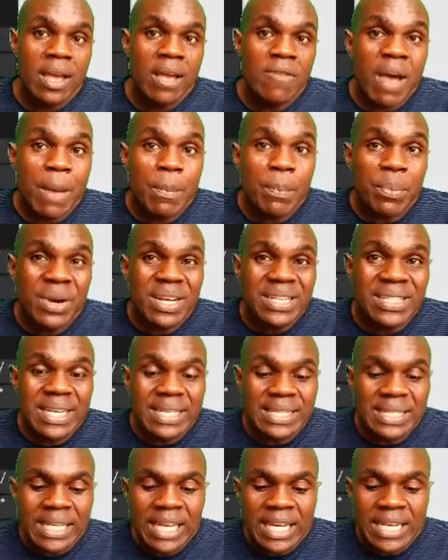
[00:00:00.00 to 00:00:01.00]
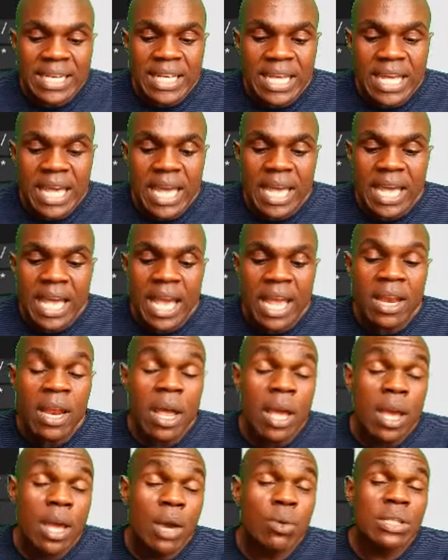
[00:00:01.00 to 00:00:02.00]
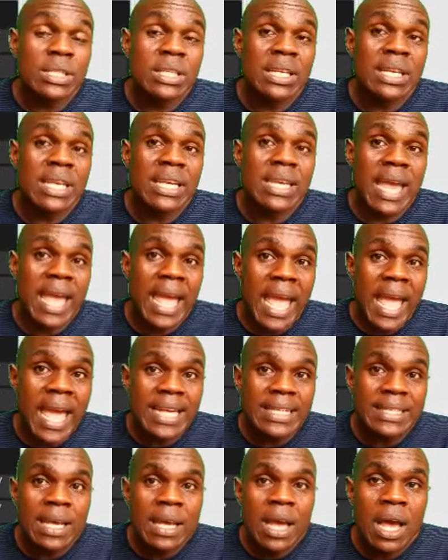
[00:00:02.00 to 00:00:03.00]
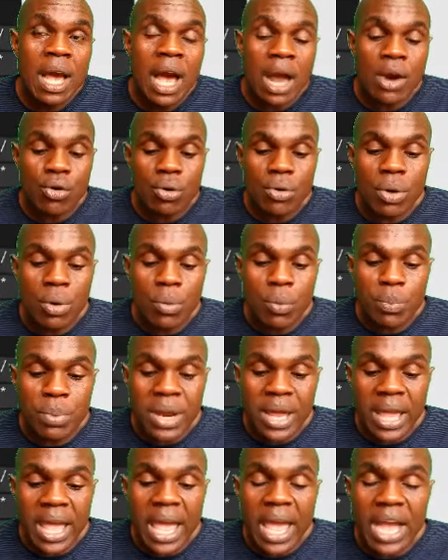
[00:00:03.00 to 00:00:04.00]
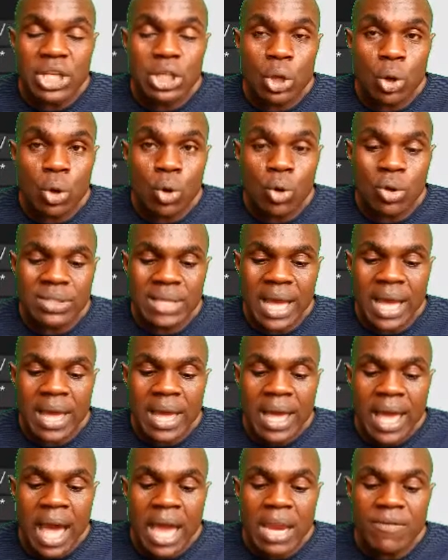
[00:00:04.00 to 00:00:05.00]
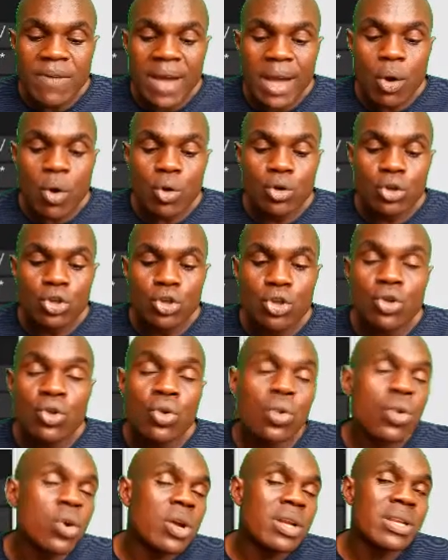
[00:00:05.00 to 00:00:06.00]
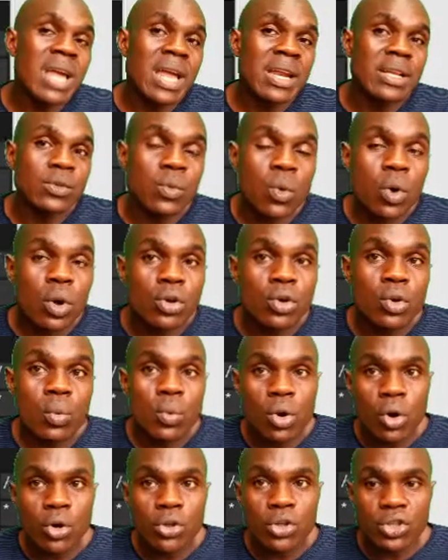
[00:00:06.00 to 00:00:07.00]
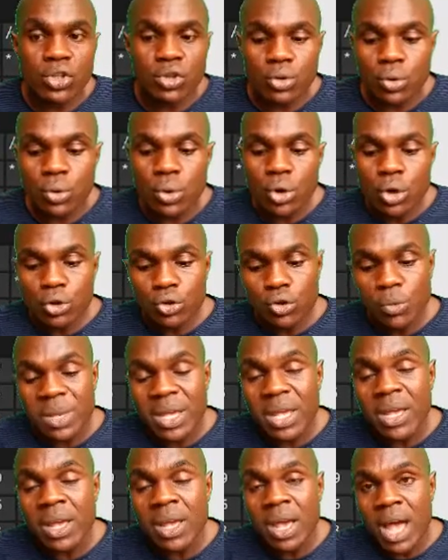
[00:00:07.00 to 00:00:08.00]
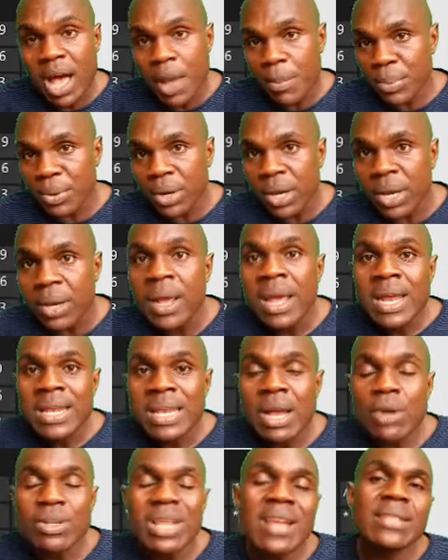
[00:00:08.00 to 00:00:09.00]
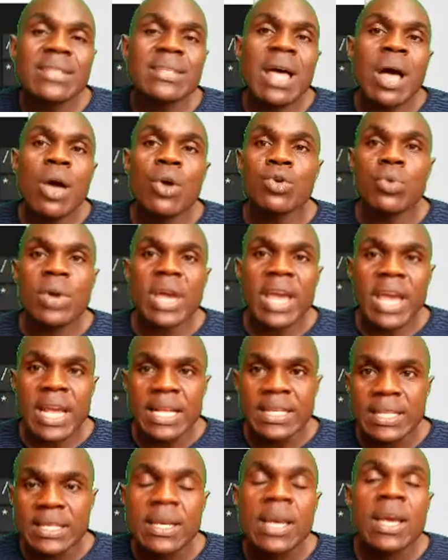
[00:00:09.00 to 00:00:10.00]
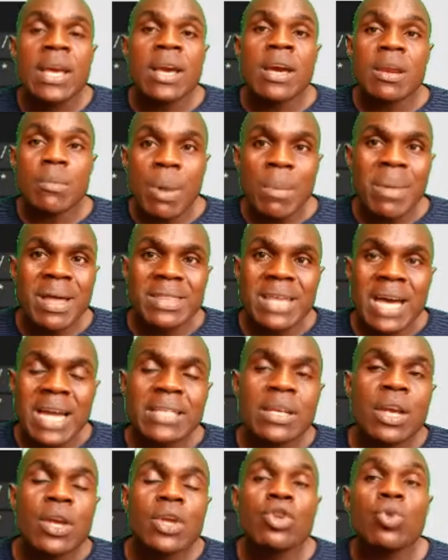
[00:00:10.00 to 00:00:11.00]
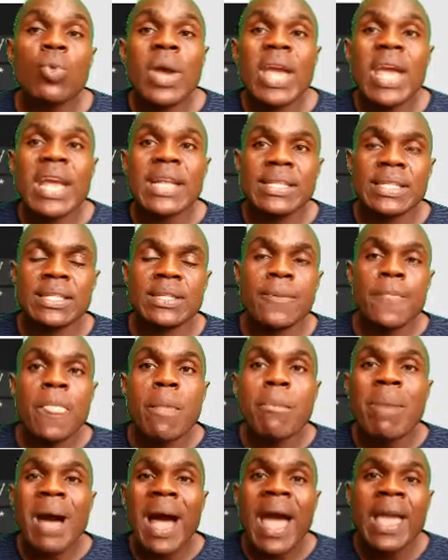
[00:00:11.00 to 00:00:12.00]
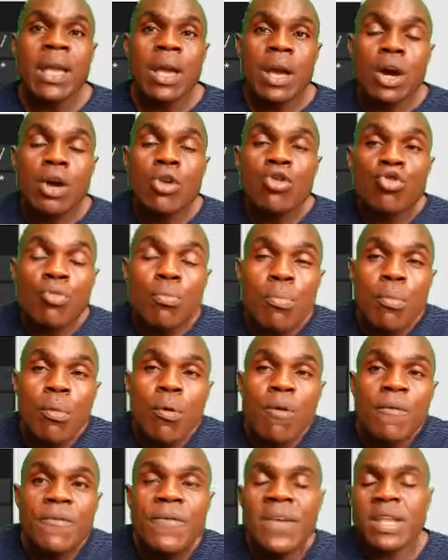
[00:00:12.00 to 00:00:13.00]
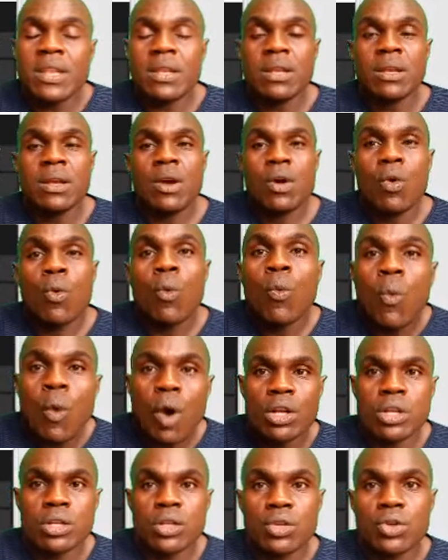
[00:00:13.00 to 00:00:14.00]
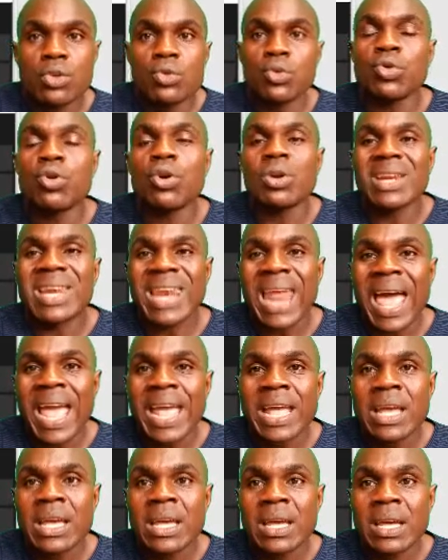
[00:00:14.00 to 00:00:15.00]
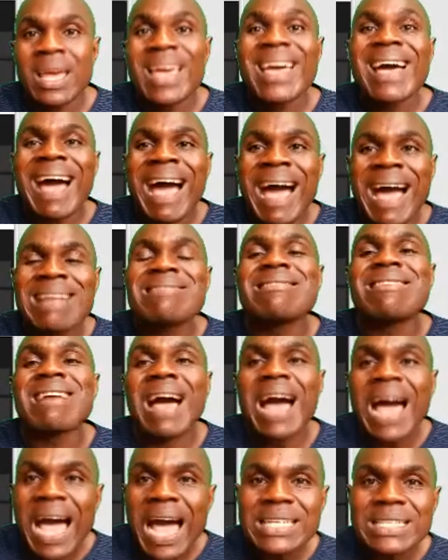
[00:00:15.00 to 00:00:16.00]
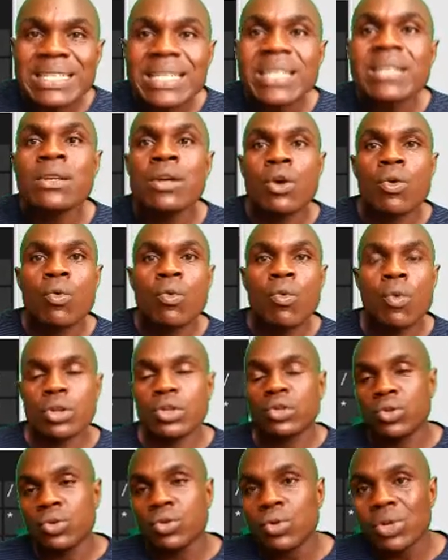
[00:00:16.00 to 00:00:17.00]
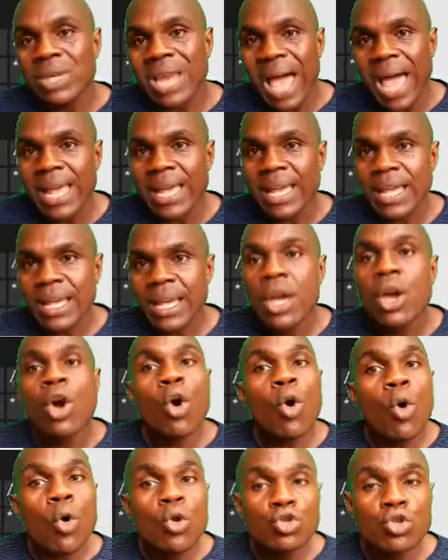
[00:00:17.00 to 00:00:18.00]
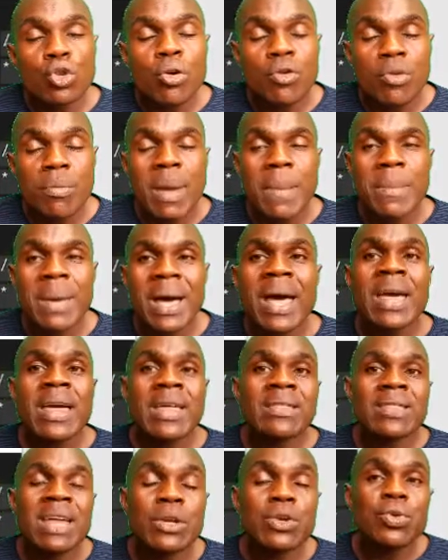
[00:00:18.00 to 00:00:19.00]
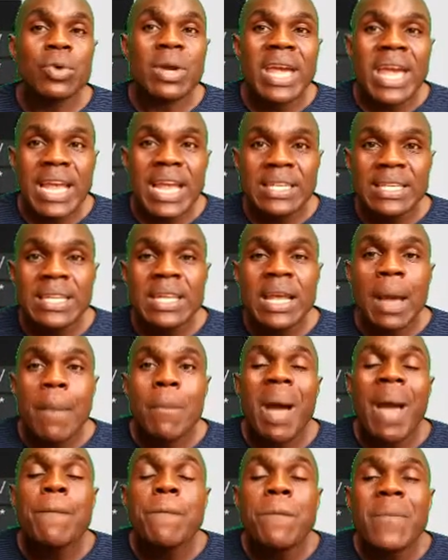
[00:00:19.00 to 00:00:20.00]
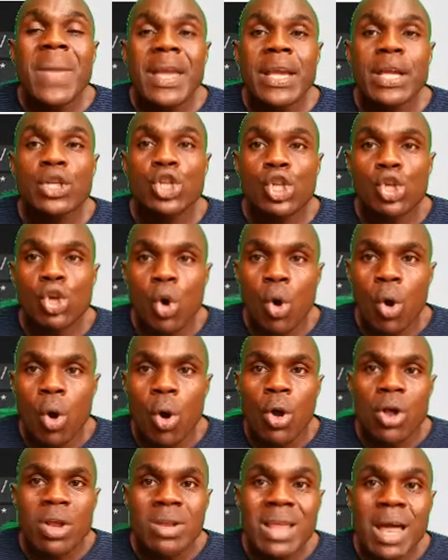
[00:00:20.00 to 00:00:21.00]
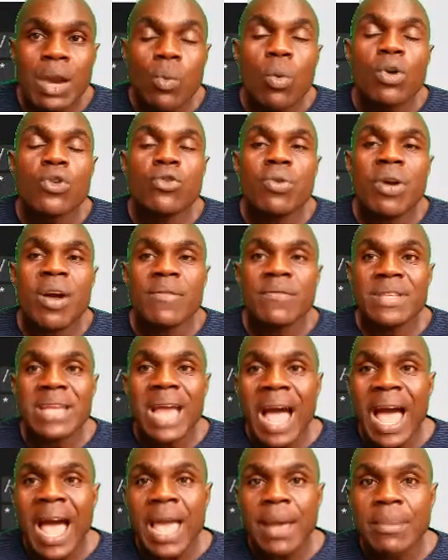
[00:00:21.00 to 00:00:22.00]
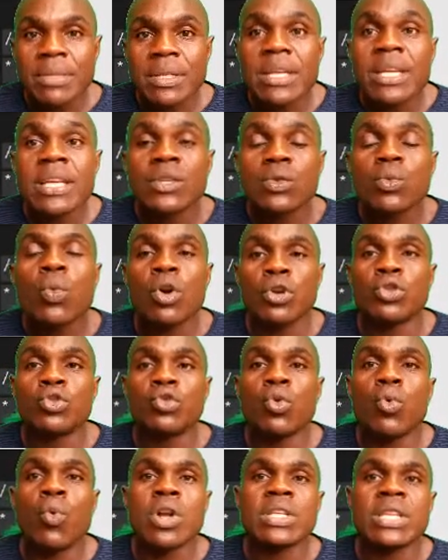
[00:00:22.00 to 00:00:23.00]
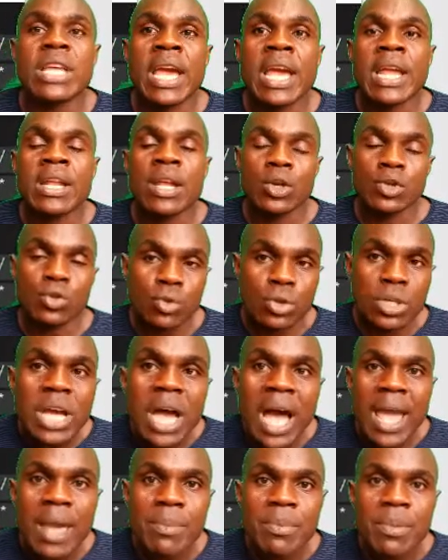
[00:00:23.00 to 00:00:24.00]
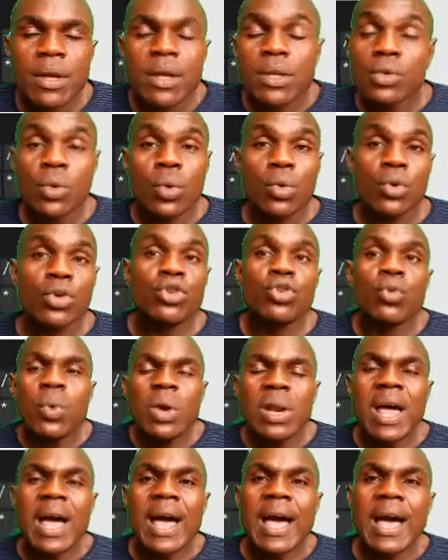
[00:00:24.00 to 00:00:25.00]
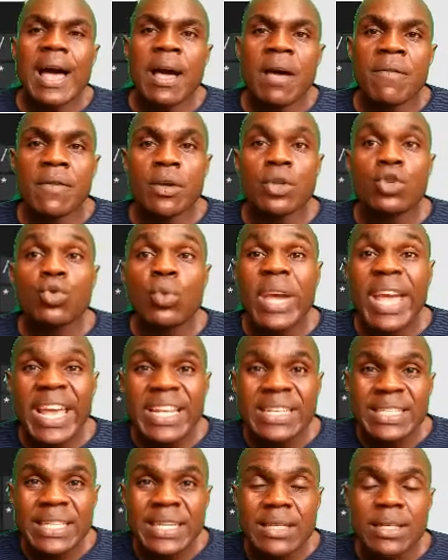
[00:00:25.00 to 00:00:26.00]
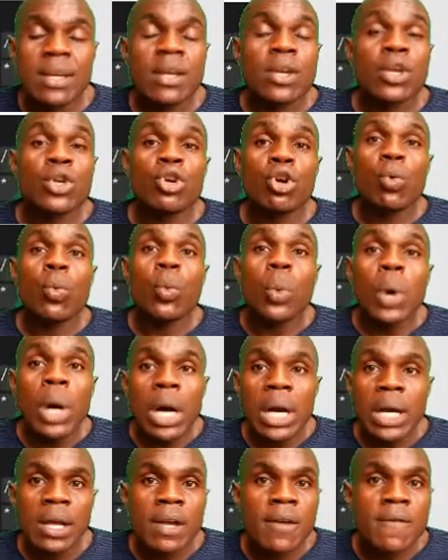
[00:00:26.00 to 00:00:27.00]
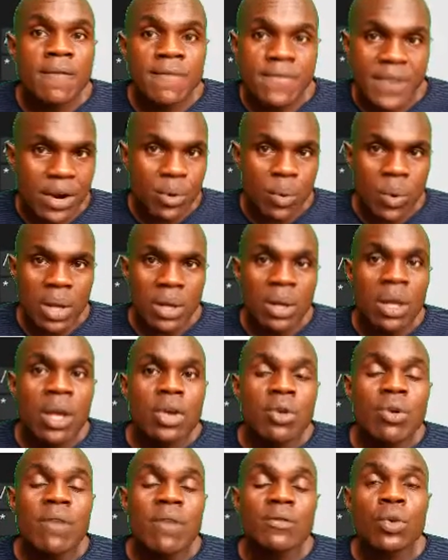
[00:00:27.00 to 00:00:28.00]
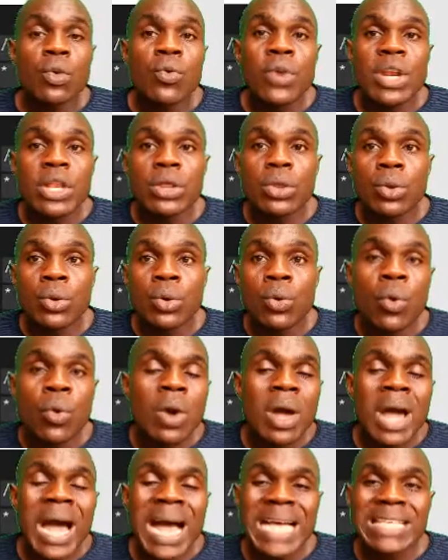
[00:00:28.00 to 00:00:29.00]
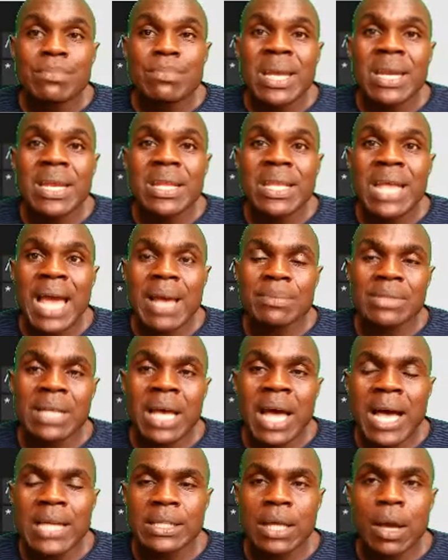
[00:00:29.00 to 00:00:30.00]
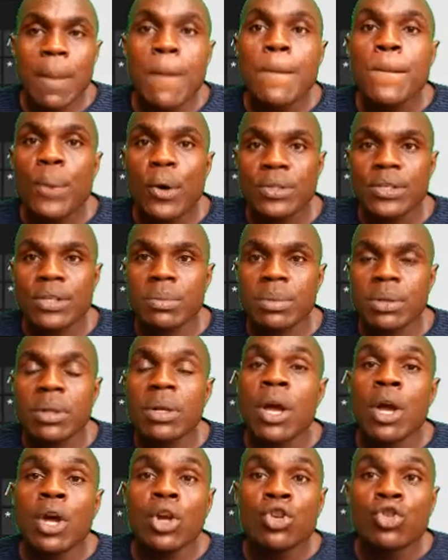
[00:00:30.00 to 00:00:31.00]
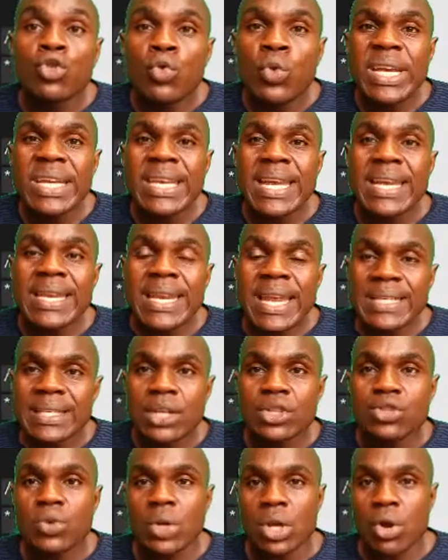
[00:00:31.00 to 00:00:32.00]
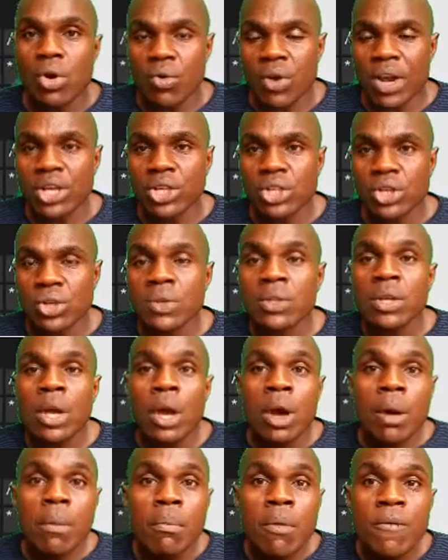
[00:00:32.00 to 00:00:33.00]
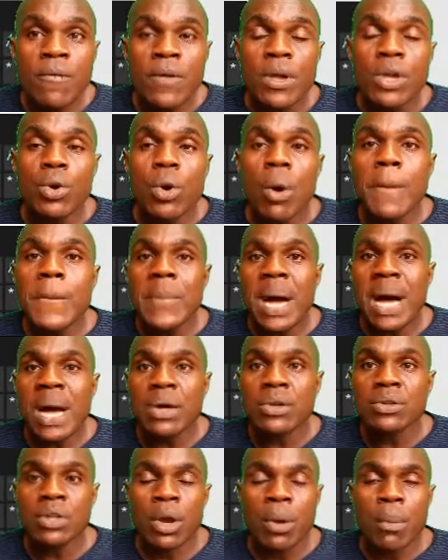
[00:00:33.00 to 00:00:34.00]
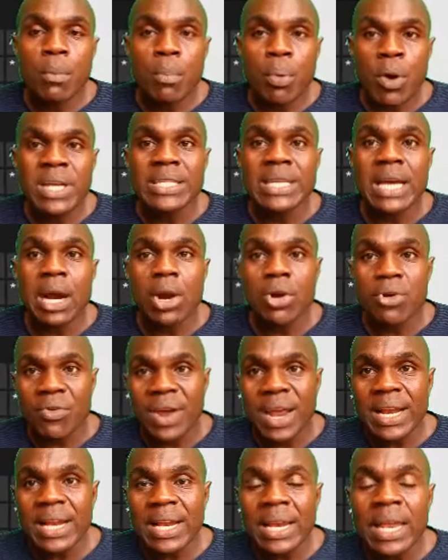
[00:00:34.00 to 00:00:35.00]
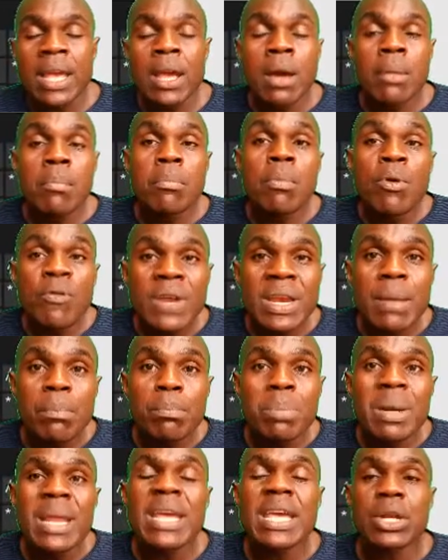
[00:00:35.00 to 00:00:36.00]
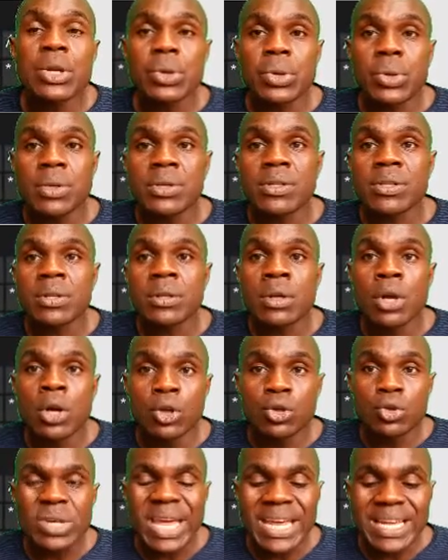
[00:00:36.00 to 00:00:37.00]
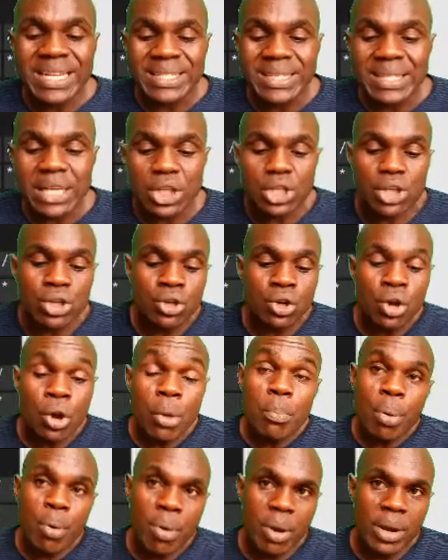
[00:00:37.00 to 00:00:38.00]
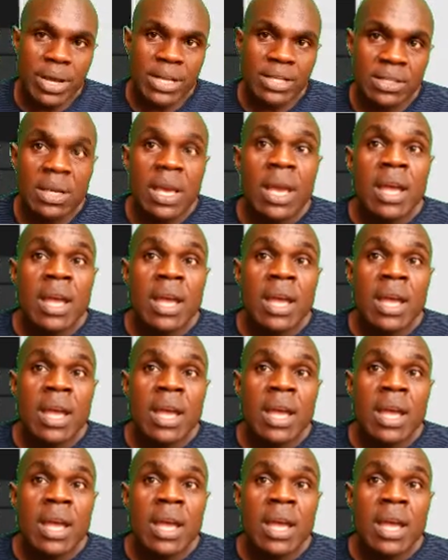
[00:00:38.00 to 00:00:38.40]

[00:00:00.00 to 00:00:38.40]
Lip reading: If I press the delete key again, it will delete the S and bring H closer. And if I continue, that is what will continue to be happening. Now, that is how you edit. Remember that you edit by removing what you don't like and adding what you like. Also remember that you edit by making sure that what you have typed is what you wanted to type. So you will have to edit your work very well. You have to read through as many times as possible, doing the necessary corrections, moving your mouse pointer correctly, moving the blinking cursor to the insertion point.